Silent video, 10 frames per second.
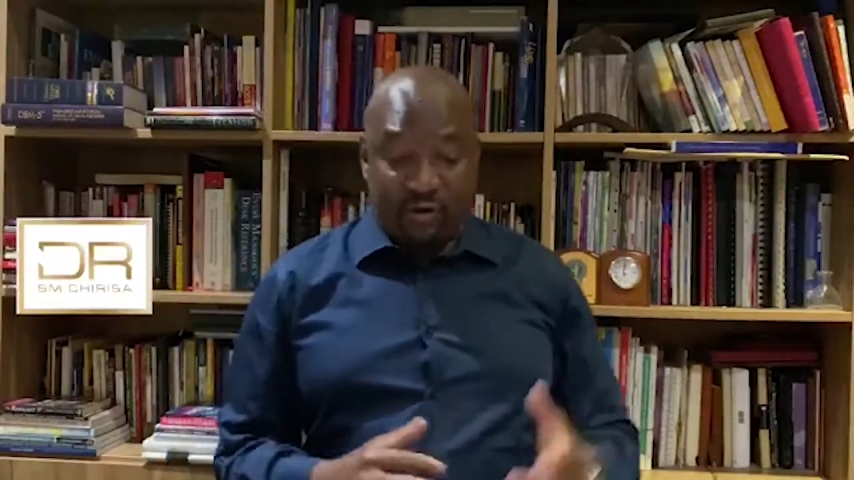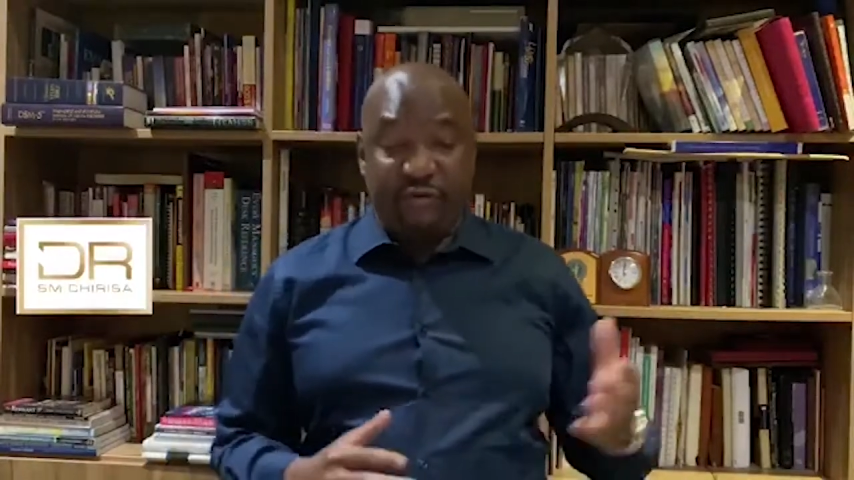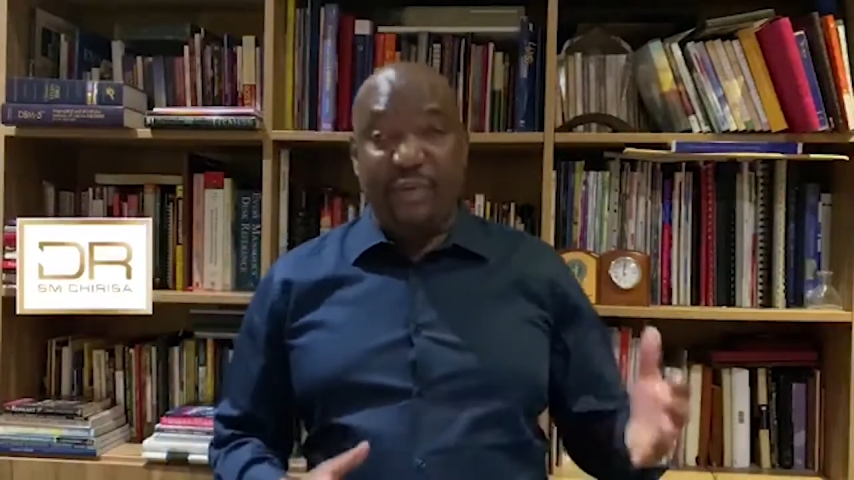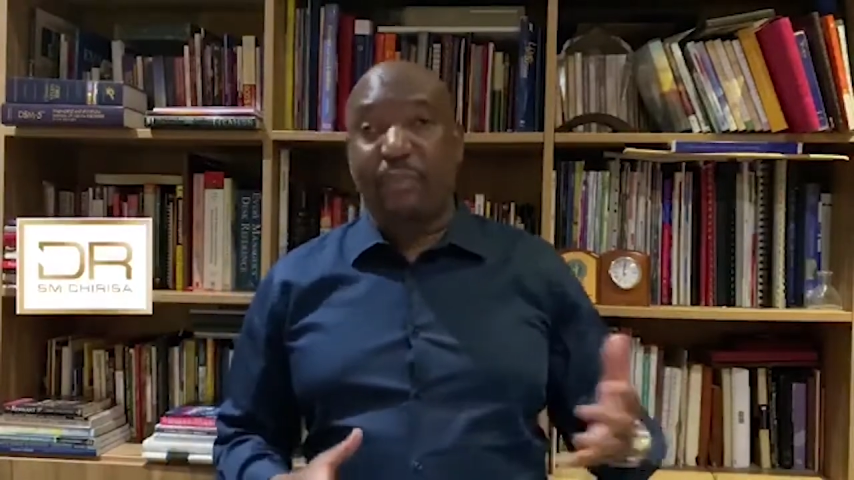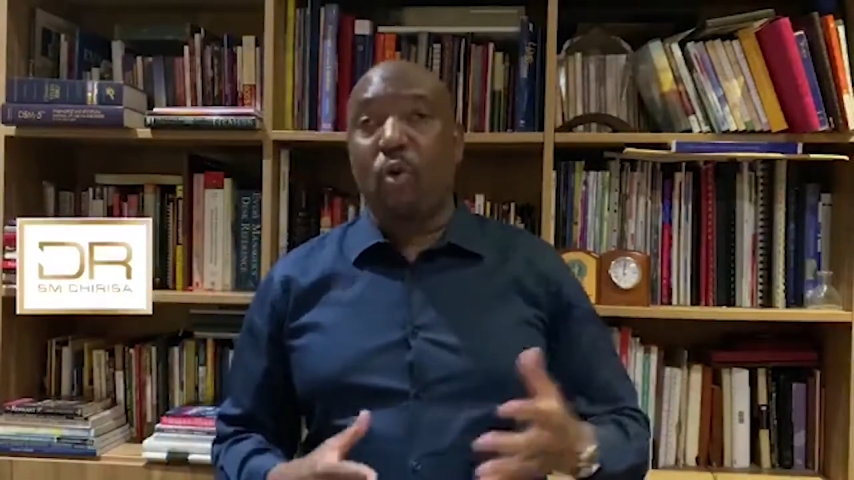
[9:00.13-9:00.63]
A
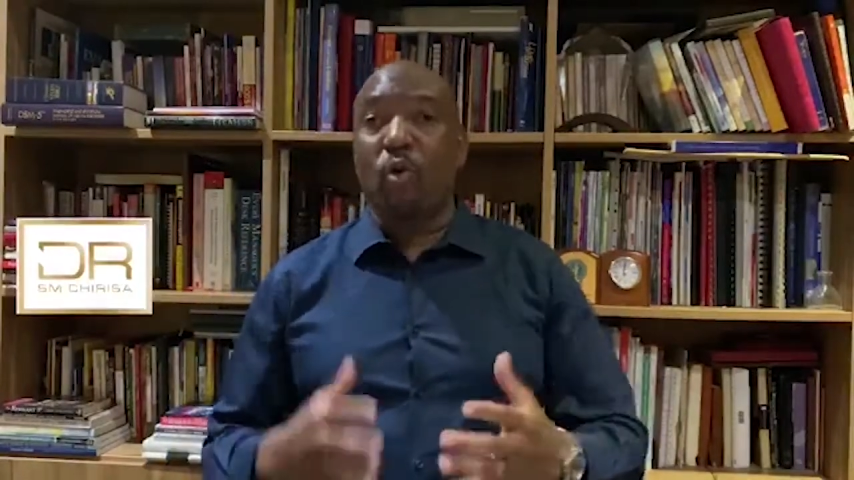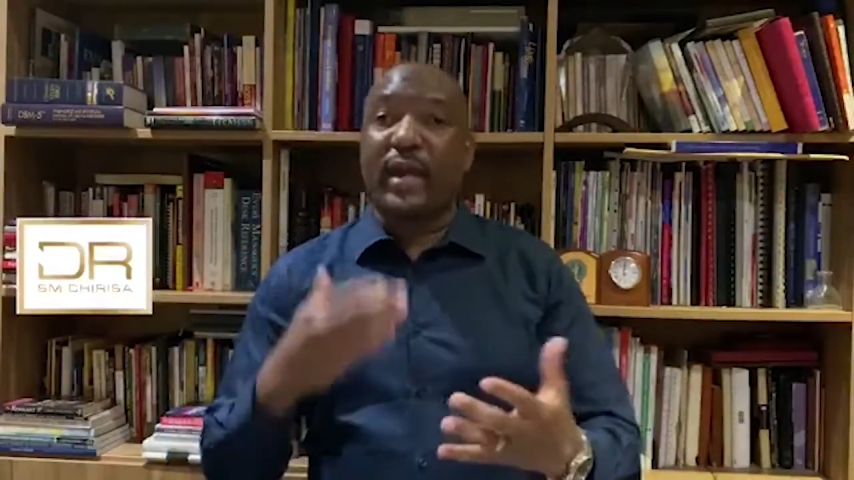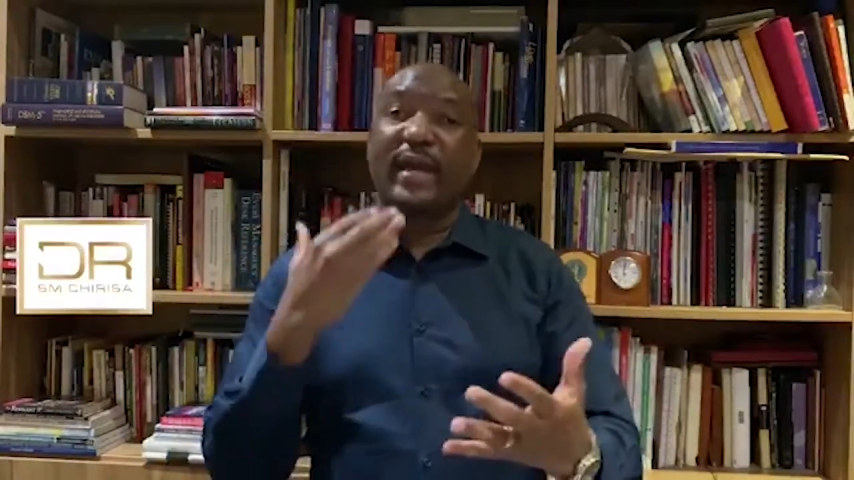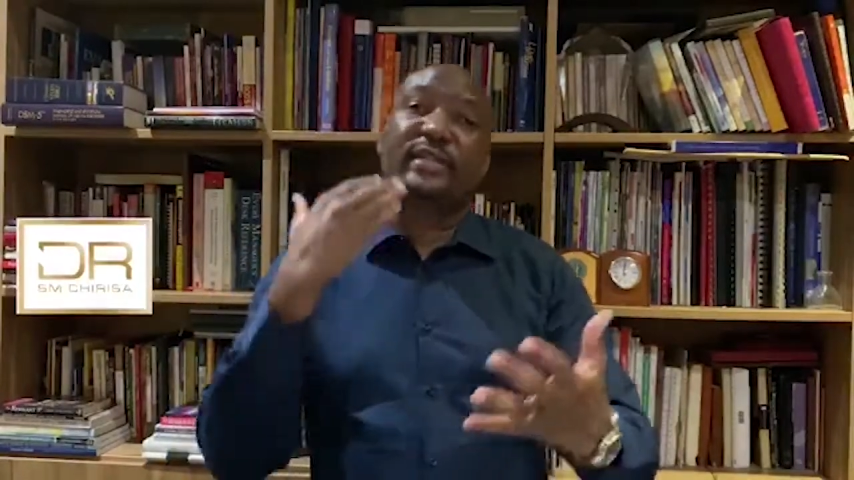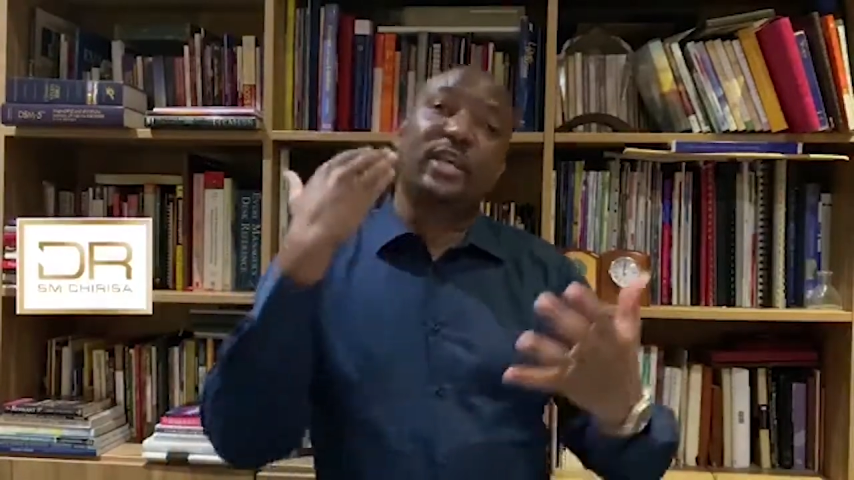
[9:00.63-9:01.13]
lot of people
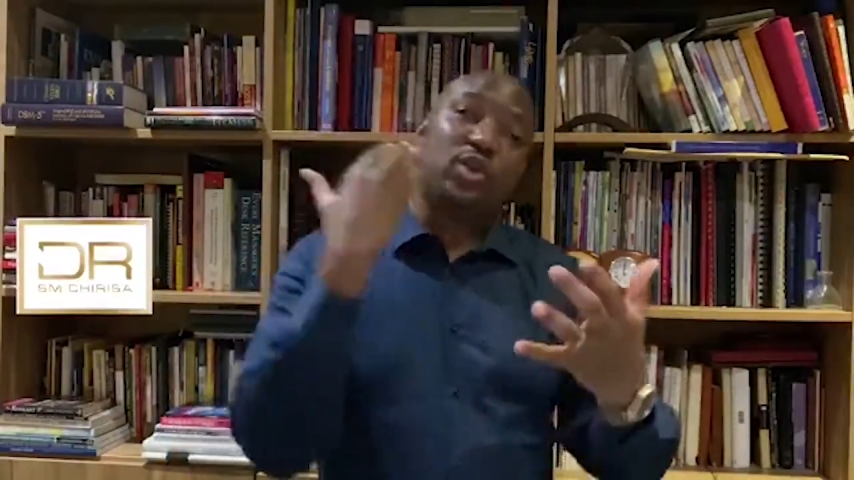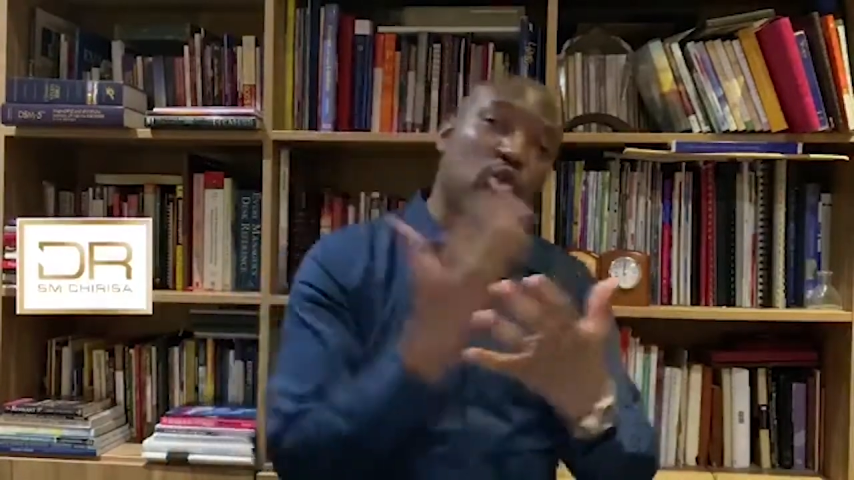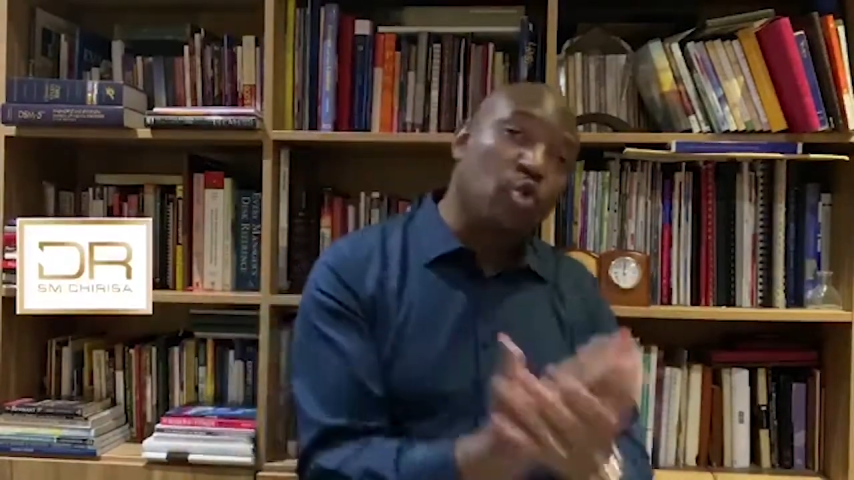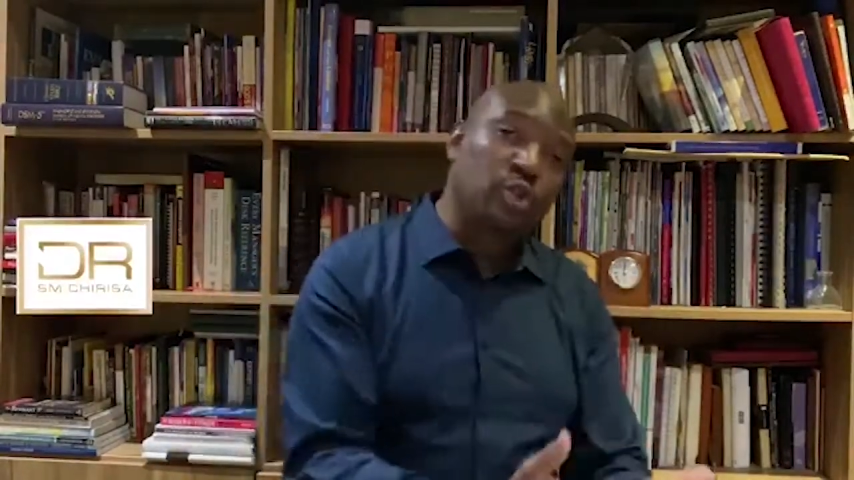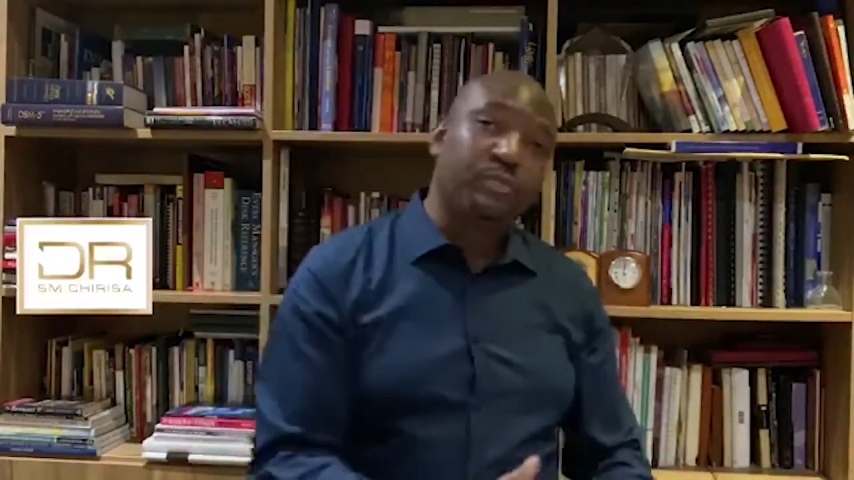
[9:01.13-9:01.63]
who eat
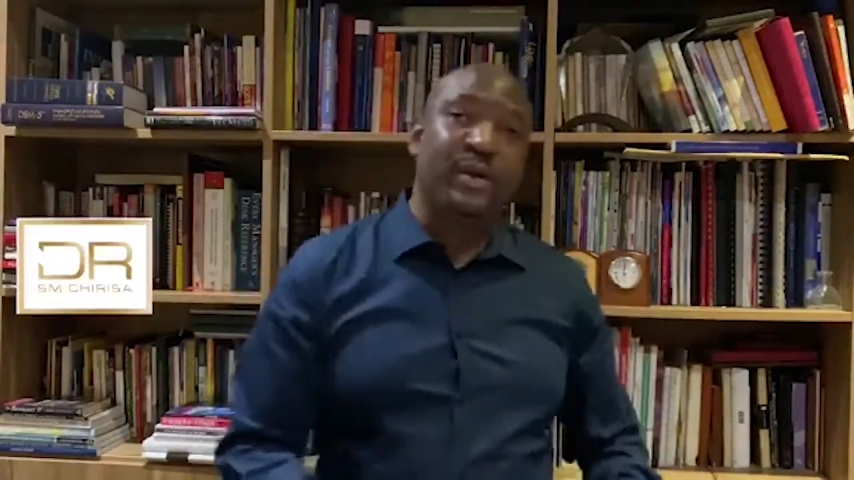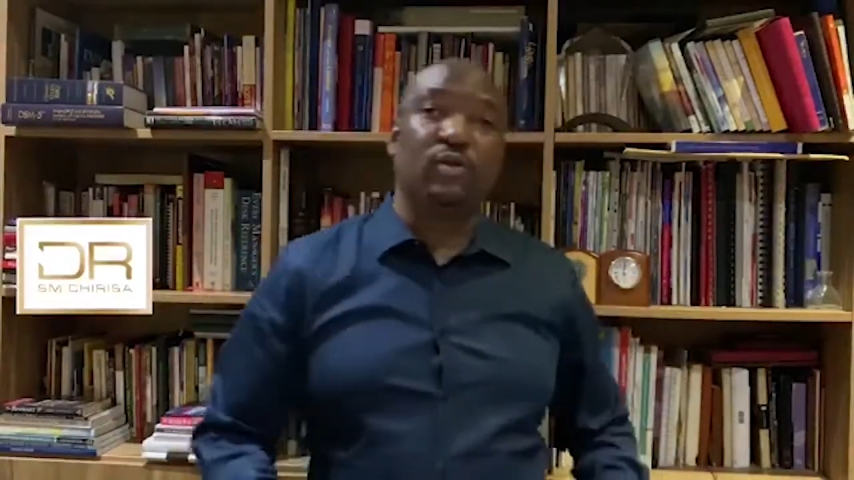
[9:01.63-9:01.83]
huge